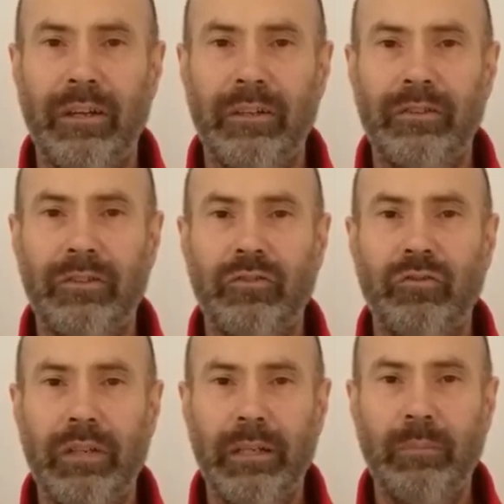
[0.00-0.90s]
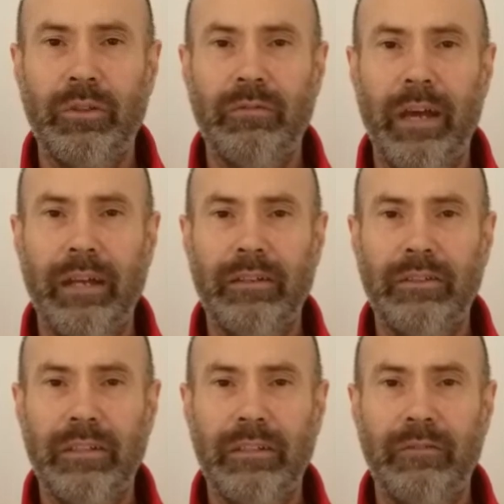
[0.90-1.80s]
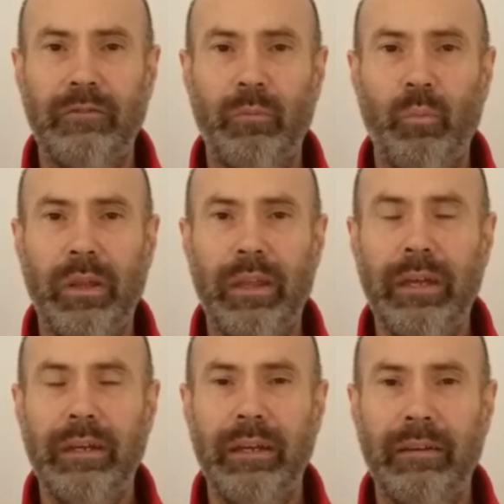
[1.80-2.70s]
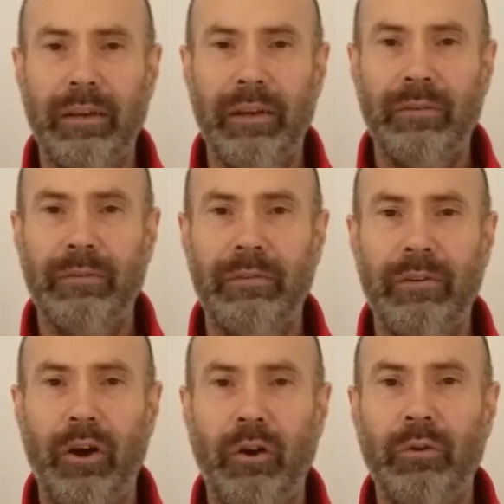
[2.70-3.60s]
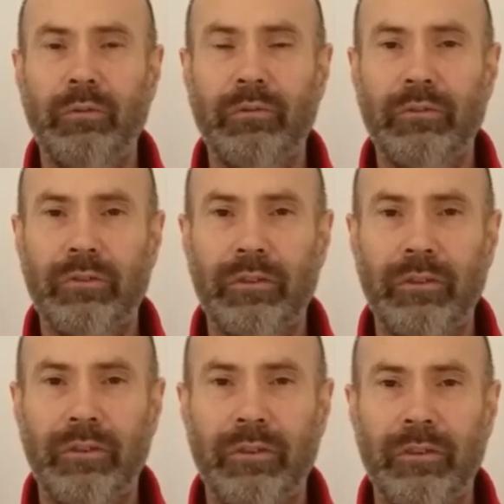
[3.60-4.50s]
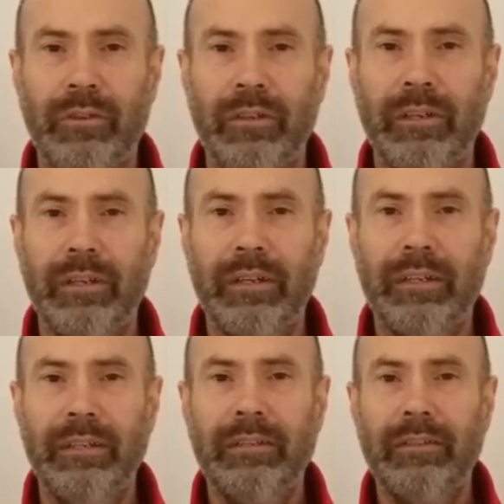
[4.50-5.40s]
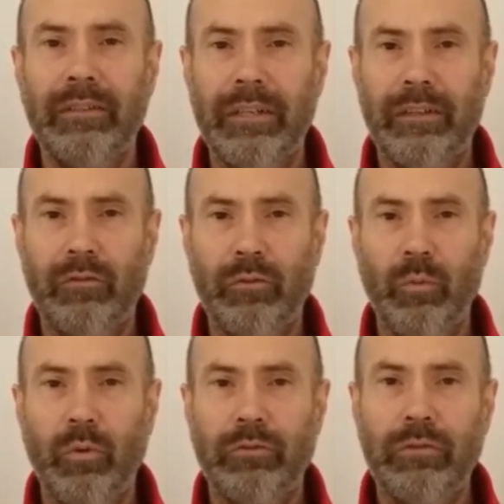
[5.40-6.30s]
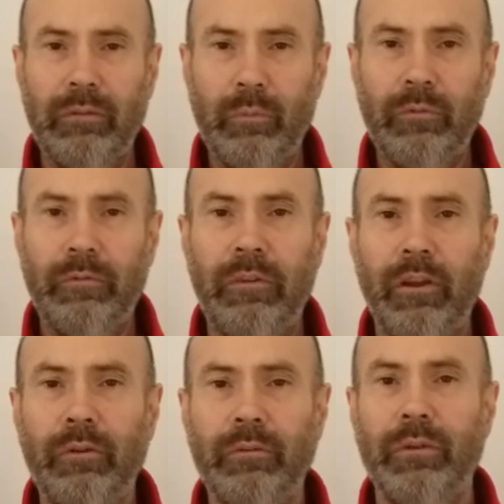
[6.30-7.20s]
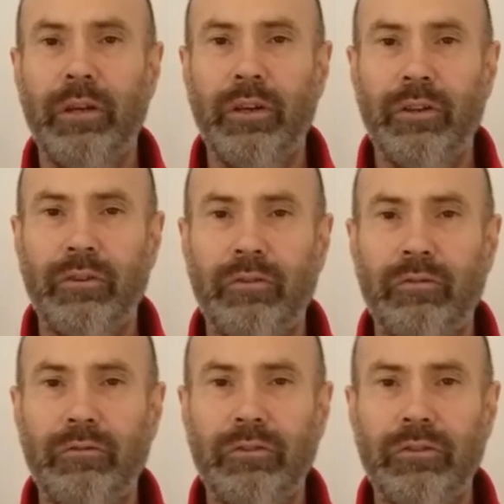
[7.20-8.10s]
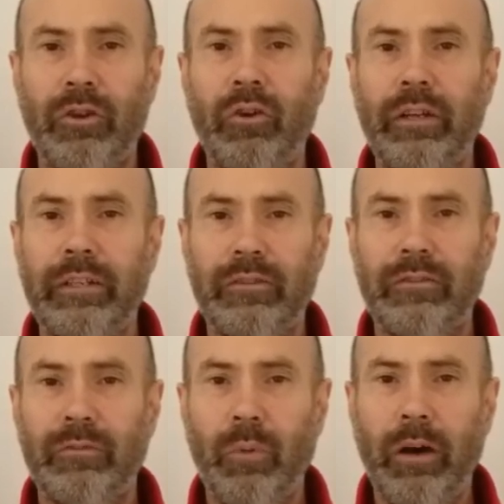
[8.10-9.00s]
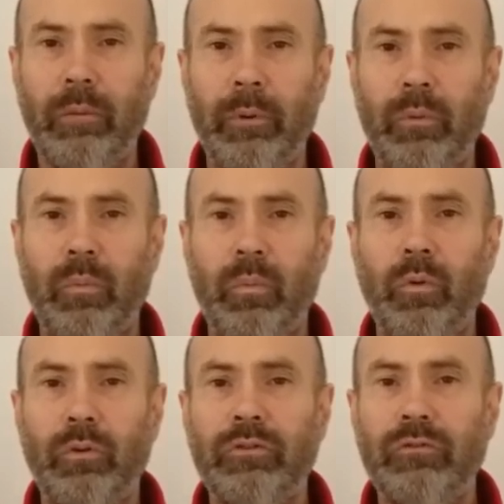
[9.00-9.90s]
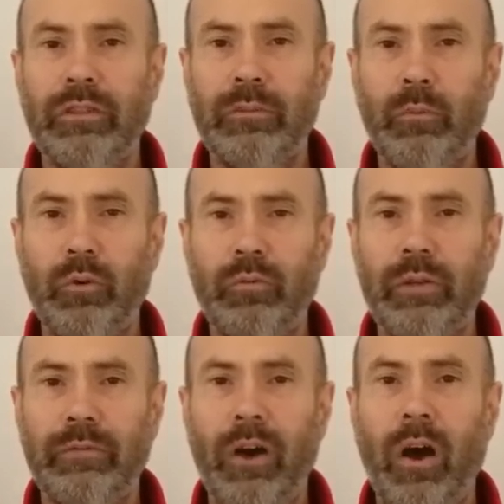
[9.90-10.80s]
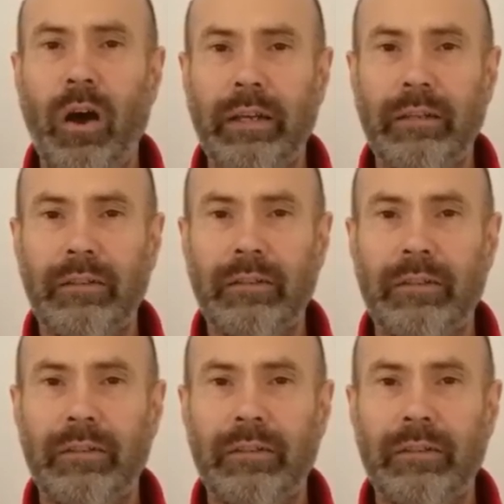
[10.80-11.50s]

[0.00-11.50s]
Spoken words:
streams of energies from within, it flows easily through water. It will flow through solids as well, but water is more refined